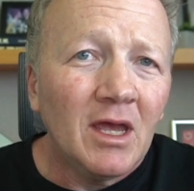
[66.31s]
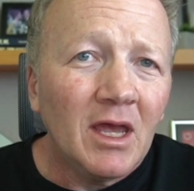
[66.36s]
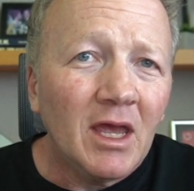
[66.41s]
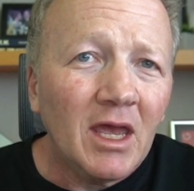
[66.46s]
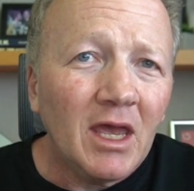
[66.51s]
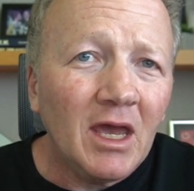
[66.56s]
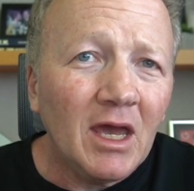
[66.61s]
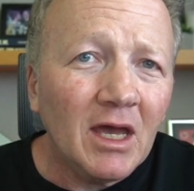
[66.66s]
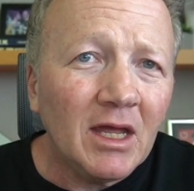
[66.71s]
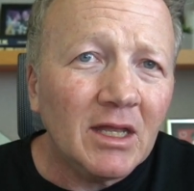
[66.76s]

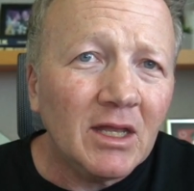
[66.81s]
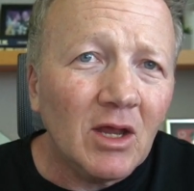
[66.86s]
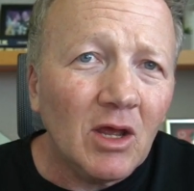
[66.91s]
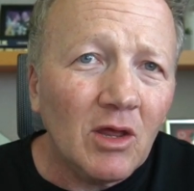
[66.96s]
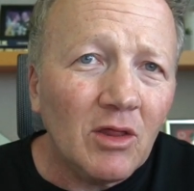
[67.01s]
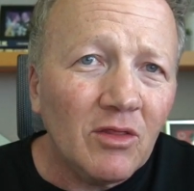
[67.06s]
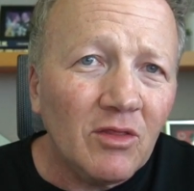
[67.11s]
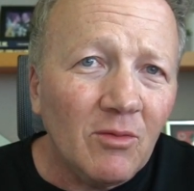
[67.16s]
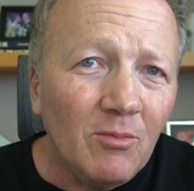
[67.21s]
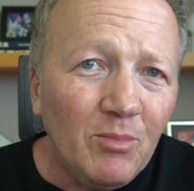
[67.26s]
And
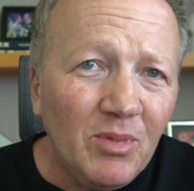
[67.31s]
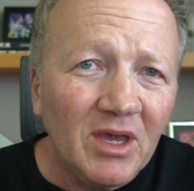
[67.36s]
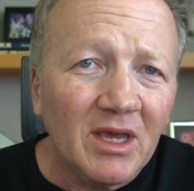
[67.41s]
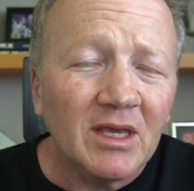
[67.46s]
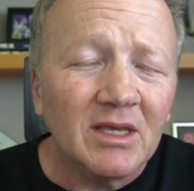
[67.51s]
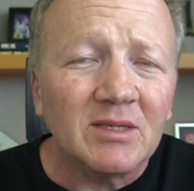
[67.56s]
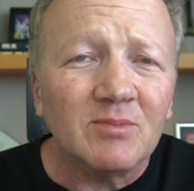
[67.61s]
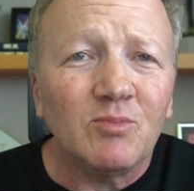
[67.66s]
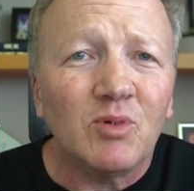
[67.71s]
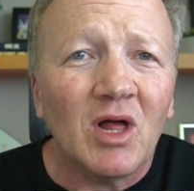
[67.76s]
the
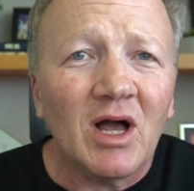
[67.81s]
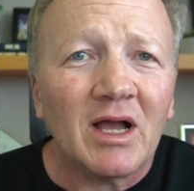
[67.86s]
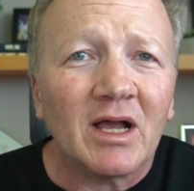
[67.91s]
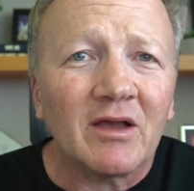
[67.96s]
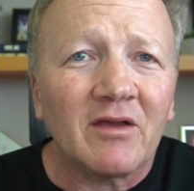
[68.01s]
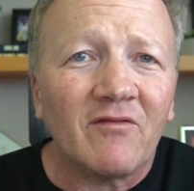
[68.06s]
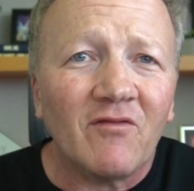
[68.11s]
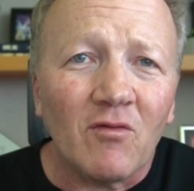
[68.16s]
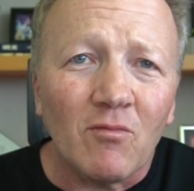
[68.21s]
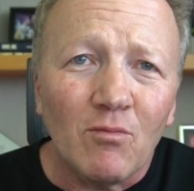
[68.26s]
biggest
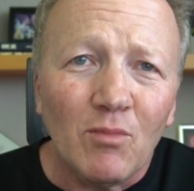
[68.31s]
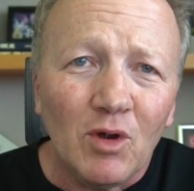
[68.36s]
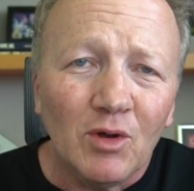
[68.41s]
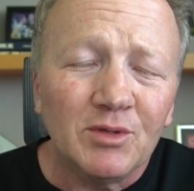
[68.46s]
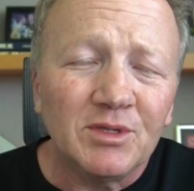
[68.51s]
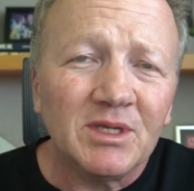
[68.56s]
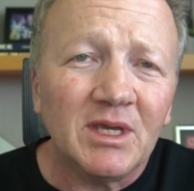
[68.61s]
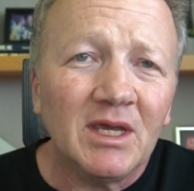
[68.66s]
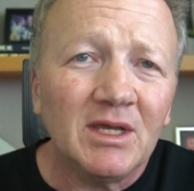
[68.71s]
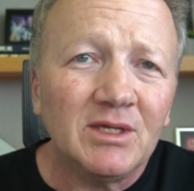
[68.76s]
block for
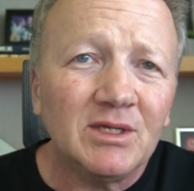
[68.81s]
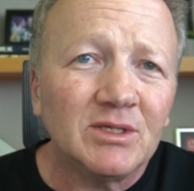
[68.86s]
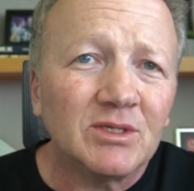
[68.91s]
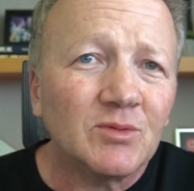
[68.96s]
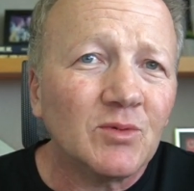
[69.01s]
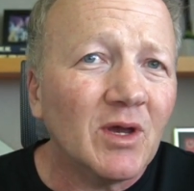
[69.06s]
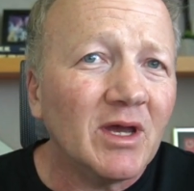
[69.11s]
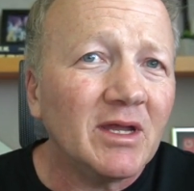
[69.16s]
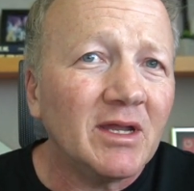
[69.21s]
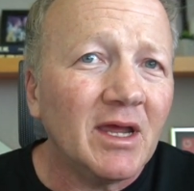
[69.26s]
most
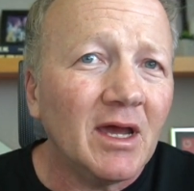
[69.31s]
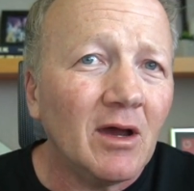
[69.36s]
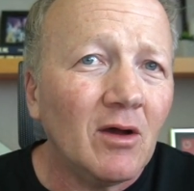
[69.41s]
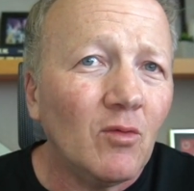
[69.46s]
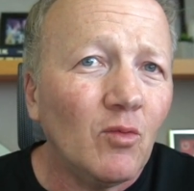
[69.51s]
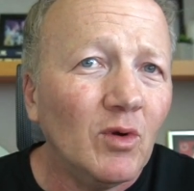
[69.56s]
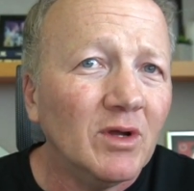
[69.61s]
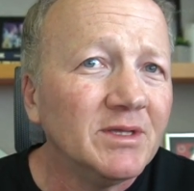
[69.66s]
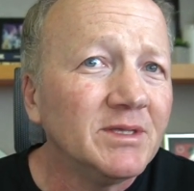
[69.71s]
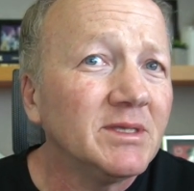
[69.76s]
agents right now,
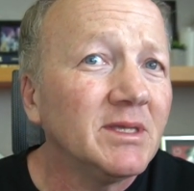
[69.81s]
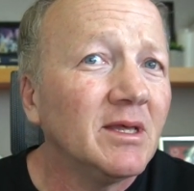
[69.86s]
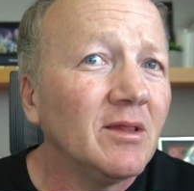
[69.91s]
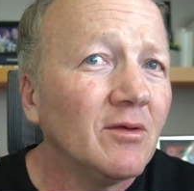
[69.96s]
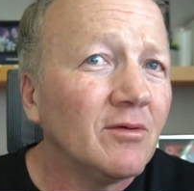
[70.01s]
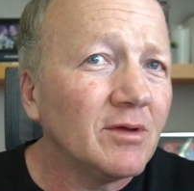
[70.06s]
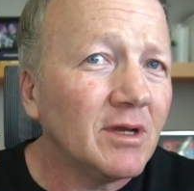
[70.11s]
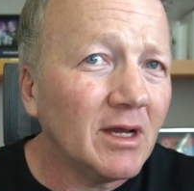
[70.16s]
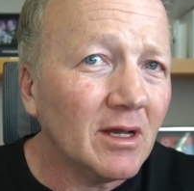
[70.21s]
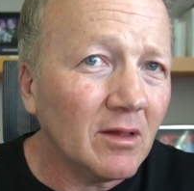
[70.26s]
once they
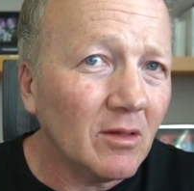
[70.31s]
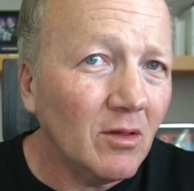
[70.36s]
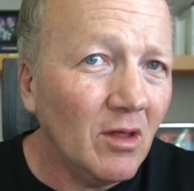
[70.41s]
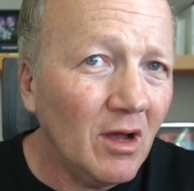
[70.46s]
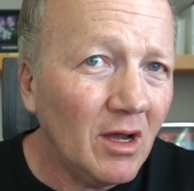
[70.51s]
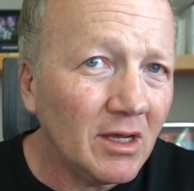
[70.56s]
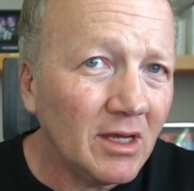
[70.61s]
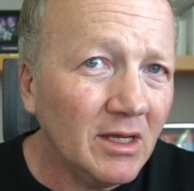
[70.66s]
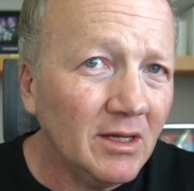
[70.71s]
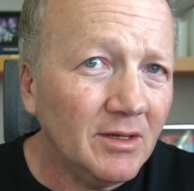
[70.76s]
learn how to
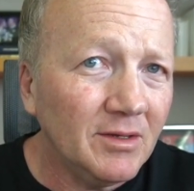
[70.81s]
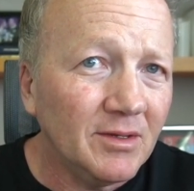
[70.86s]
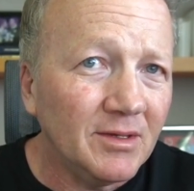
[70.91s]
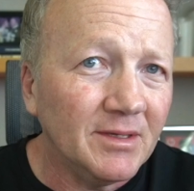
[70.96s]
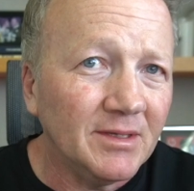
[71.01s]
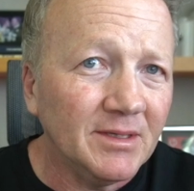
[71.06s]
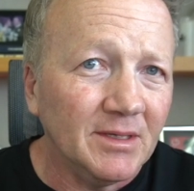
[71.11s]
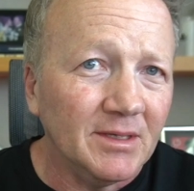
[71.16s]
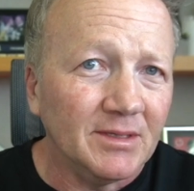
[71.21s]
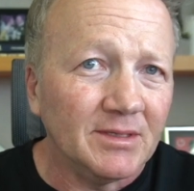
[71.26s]
log into the
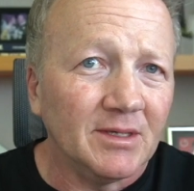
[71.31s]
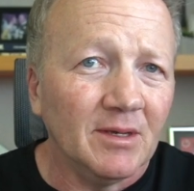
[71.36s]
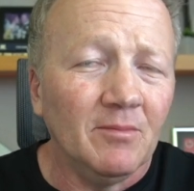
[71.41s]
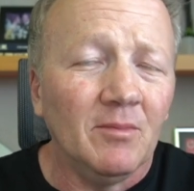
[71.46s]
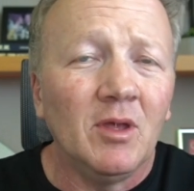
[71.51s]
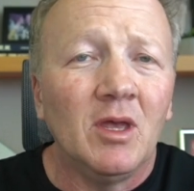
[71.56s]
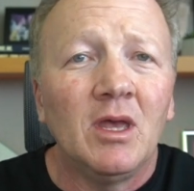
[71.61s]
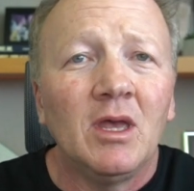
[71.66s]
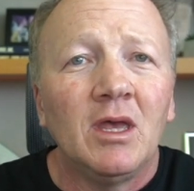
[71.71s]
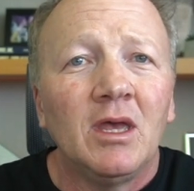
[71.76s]

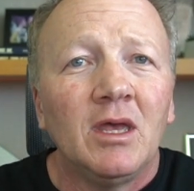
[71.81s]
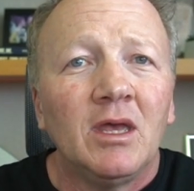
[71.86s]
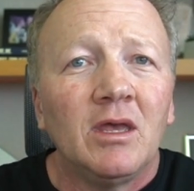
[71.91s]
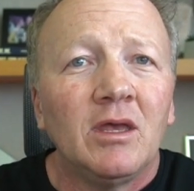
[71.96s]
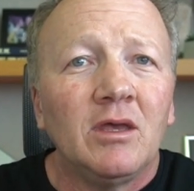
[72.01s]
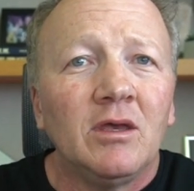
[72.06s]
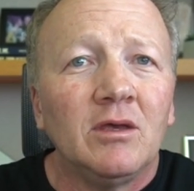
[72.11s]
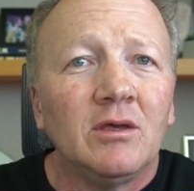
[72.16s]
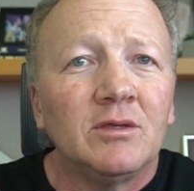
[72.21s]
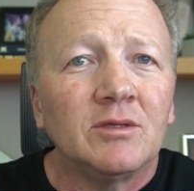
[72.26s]
system,
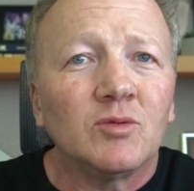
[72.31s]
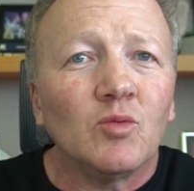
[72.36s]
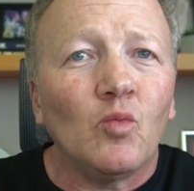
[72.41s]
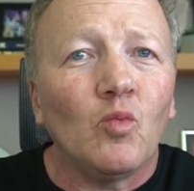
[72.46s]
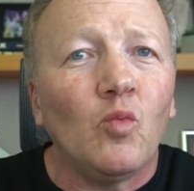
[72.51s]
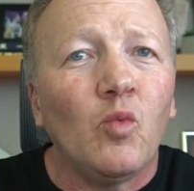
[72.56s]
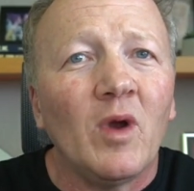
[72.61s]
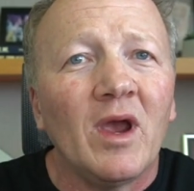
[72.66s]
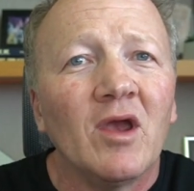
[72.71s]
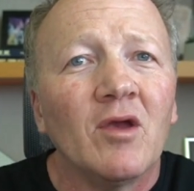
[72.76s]
is
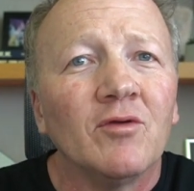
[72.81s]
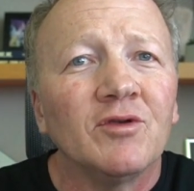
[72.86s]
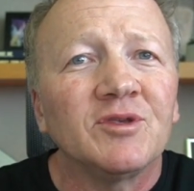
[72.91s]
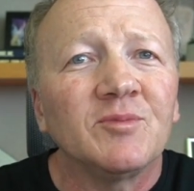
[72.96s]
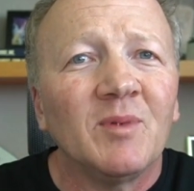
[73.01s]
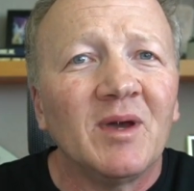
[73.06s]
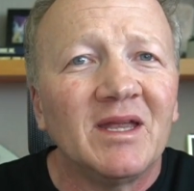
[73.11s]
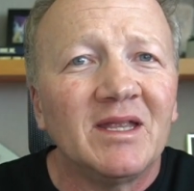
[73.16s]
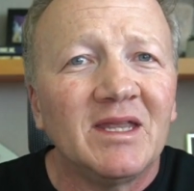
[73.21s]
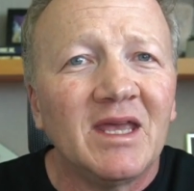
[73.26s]
where is
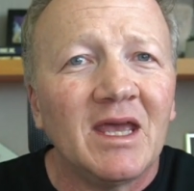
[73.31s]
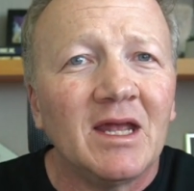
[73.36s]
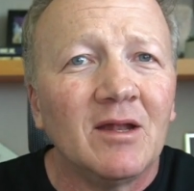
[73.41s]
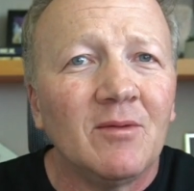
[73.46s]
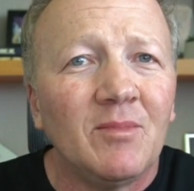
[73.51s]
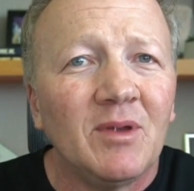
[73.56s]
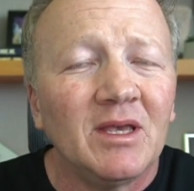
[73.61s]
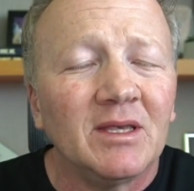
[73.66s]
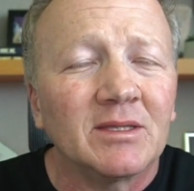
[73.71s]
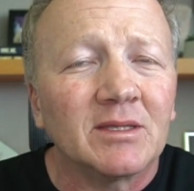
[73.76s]
my
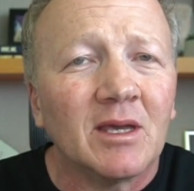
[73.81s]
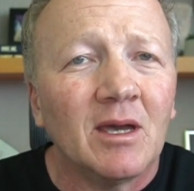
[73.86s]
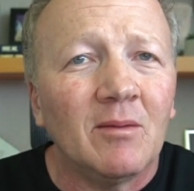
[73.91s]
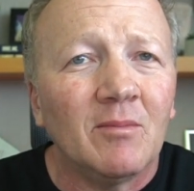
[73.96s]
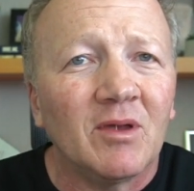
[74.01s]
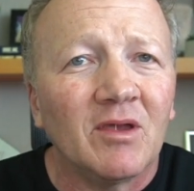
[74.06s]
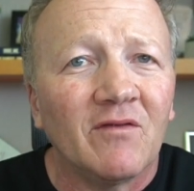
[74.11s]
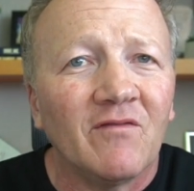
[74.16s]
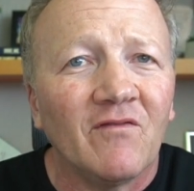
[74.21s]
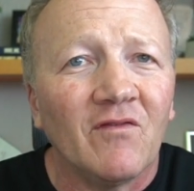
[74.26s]
database
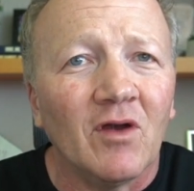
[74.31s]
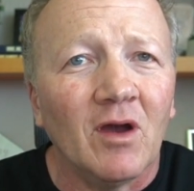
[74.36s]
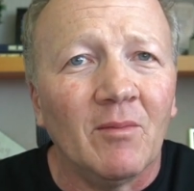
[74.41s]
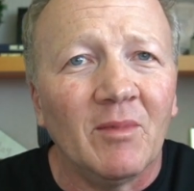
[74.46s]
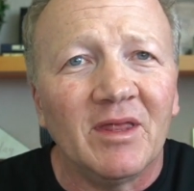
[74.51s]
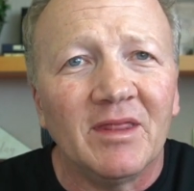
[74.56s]
coming from?